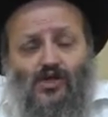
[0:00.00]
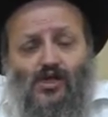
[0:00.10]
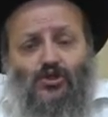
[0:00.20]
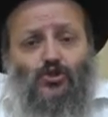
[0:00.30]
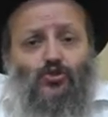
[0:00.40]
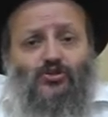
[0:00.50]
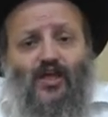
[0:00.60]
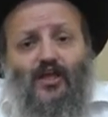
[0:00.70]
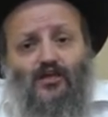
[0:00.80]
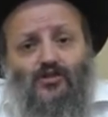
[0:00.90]
you should
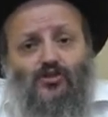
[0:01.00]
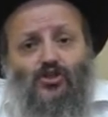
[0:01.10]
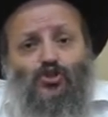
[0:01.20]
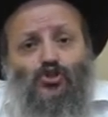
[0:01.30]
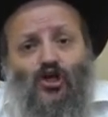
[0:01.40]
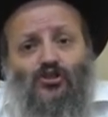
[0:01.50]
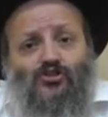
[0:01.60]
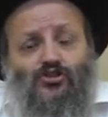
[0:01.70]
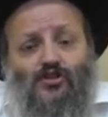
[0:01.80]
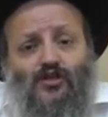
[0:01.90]
take it to the
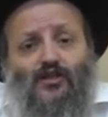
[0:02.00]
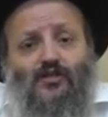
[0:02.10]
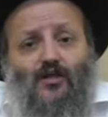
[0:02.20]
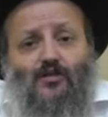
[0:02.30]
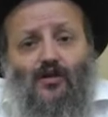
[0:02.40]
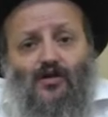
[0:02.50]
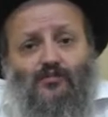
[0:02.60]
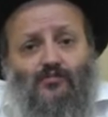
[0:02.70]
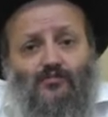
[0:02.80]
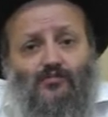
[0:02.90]
judge in that
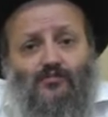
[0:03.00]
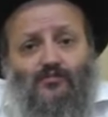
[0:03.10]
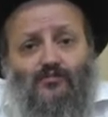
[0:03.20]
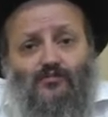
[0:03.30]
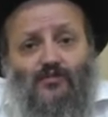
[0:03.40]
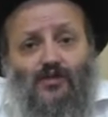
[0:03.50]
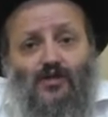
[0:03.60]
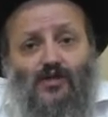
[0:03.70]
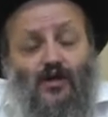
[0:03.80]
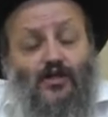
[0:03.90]
time.
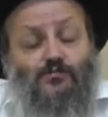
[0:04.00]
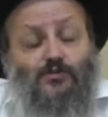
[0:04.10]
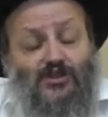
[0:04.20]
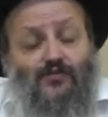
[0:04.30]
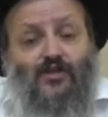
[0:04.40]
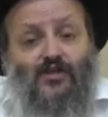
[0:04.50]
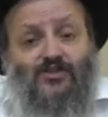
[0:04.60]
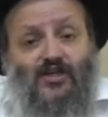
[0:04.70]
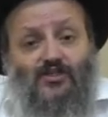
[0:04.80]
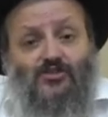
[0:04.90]
And it specifically
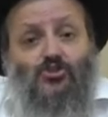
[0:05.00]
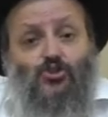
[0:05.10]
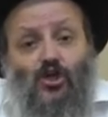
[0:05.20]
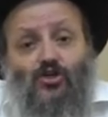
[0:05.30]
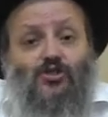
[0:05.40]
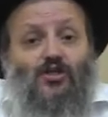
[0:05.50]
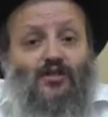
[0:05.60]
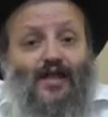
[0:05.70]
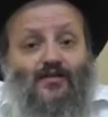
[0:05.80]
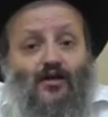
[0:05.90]
says the judge in
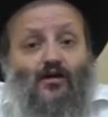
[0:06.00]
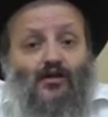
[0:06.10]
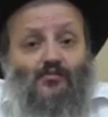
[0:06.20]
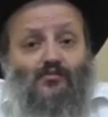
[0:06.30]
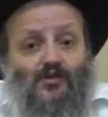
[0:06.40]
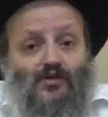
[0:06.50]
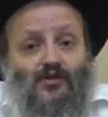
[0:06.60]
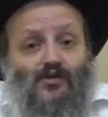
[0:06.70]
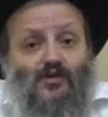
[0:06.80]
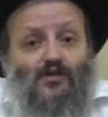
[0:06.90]
that time.
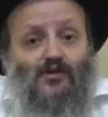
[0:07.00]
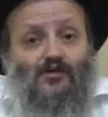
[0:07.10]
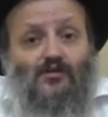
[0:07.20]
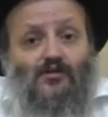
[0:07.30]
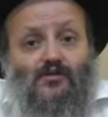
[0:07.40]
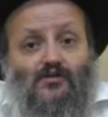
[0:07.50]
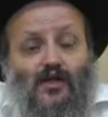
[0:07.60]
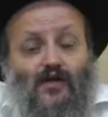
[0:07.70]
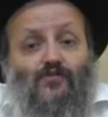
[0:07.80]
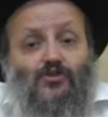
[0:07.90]

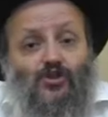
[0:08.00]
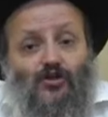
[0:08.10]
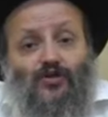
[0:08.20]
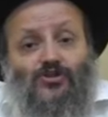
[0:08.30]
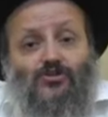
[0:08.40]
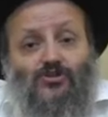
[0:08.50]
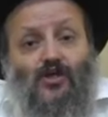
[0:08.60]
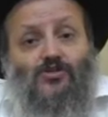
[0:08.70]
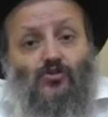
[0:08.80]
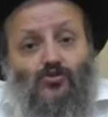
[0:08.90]
Every generation's got
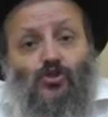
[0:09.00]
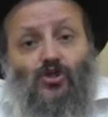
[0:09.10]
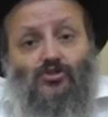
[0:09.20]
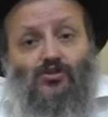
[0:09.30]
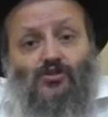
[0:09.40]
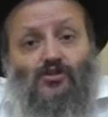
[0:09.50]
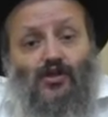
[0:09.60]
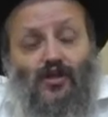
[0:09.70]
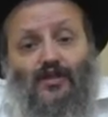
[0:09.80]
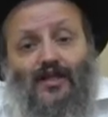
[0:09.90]
his own judges,
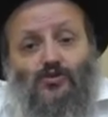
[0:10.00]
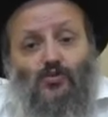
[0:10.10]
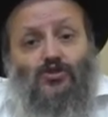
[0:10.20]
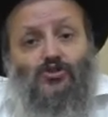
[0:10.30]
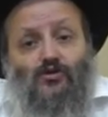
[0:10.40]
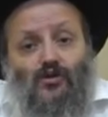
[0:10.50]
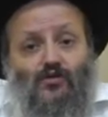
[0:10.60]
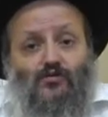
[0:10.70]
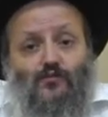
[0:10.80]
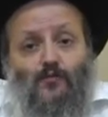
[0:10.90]
and that's where you should go.